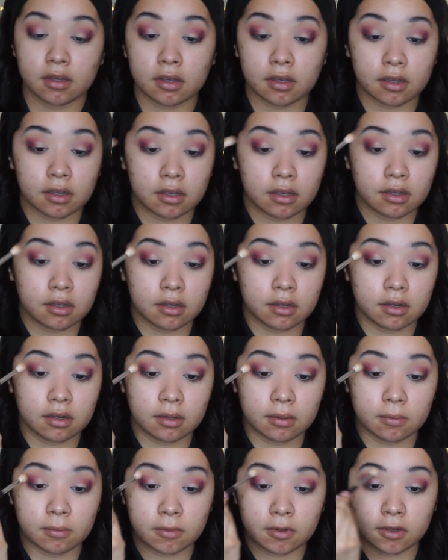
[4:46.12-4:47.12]
And
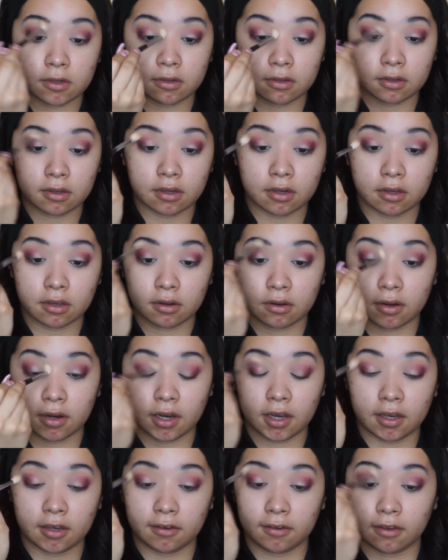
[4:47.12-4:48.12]
I'm just going to
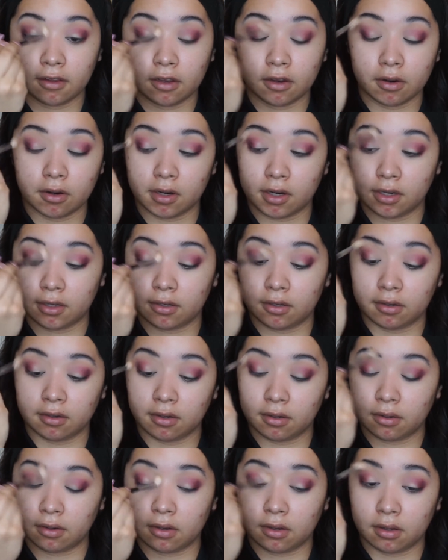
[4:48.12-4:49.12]
graze the crease
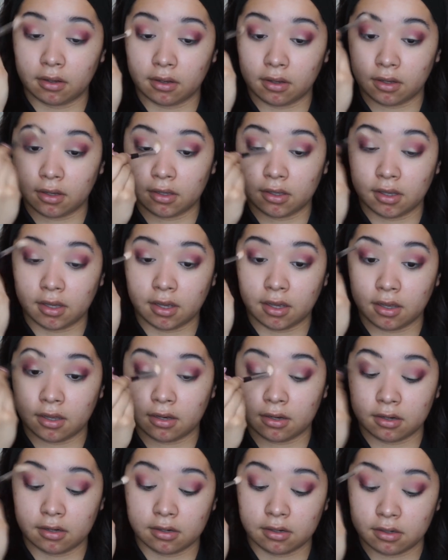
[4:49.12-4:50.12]

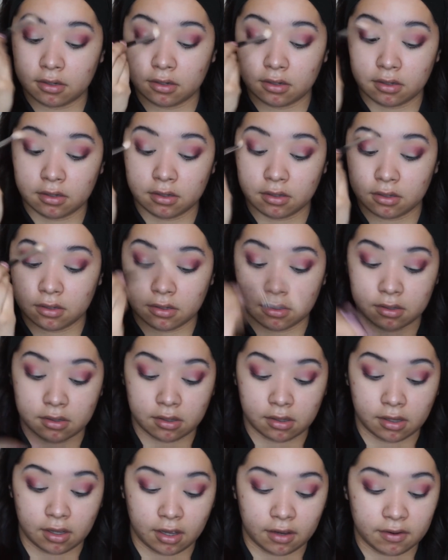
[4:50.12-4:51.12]
again.
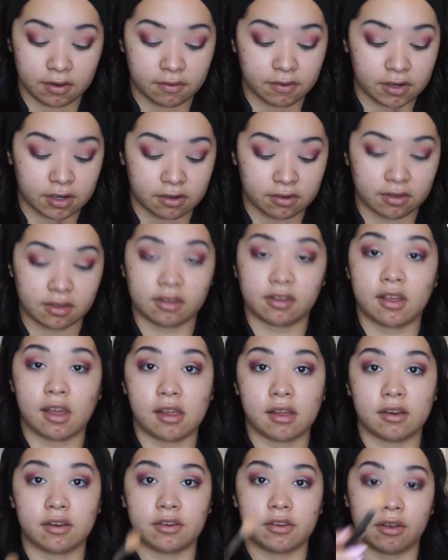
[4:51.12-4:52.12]
I never use this
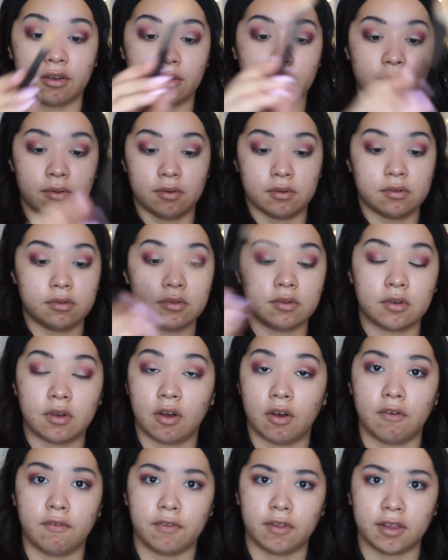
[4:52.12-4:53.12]
color, so
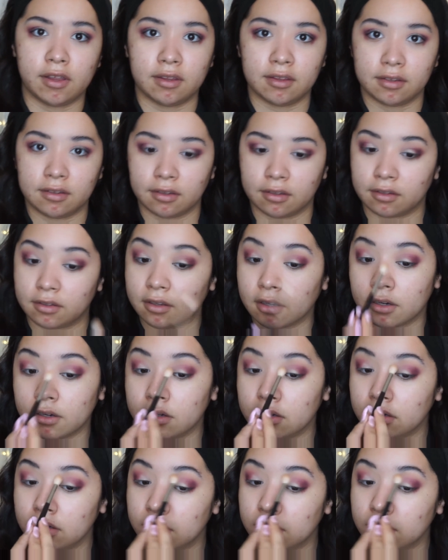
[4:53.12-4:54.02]
hopefully this looks good.